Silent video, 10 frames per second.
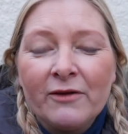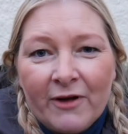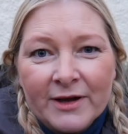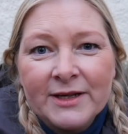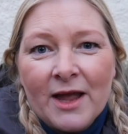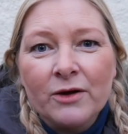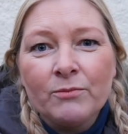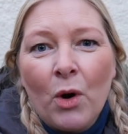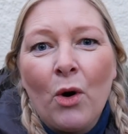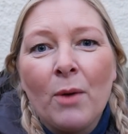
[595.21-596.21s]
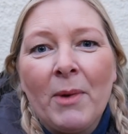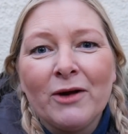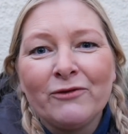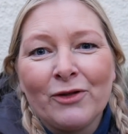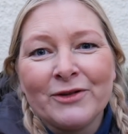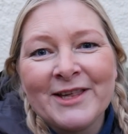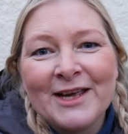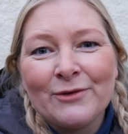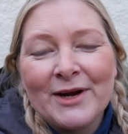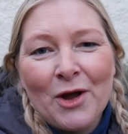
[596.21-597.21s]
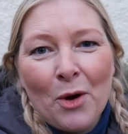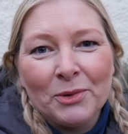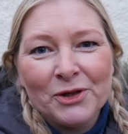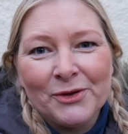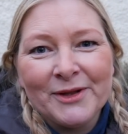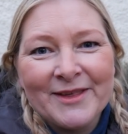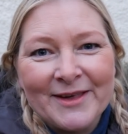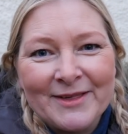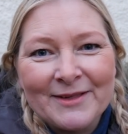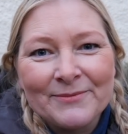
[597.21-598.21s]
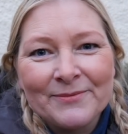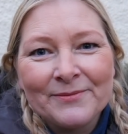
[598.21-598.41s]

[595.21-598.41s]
finding out more about volunteering opportunities.